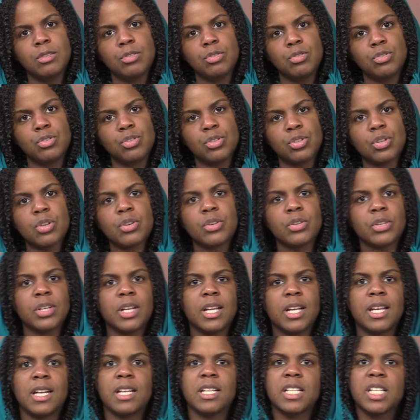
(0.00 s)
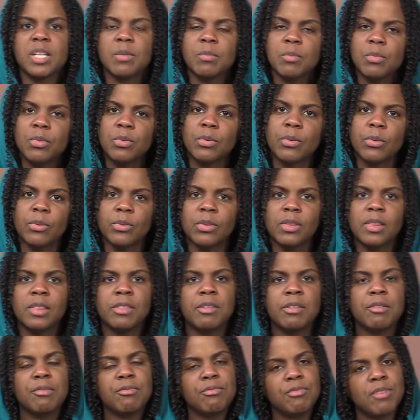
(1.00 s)
sun and the moon,
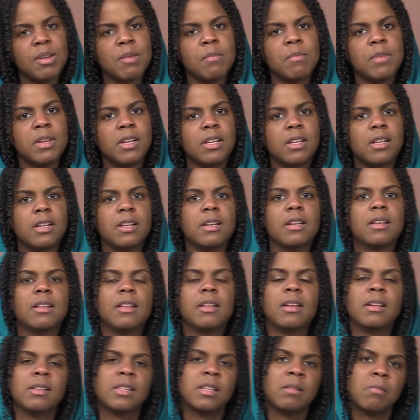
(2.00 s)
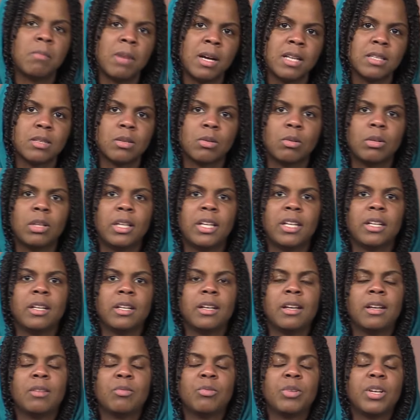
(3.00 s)
the feminine and the
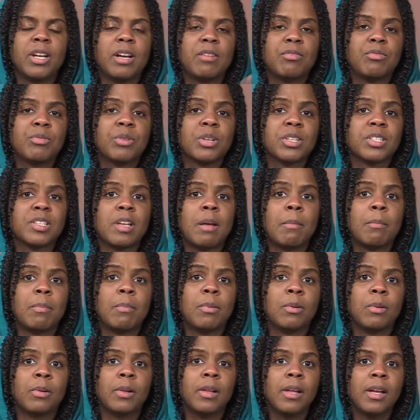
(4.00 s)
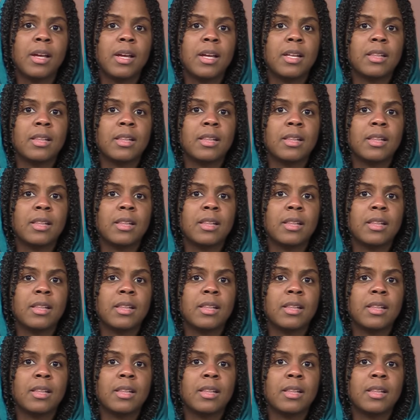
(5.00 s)
masculine, and we have, for example,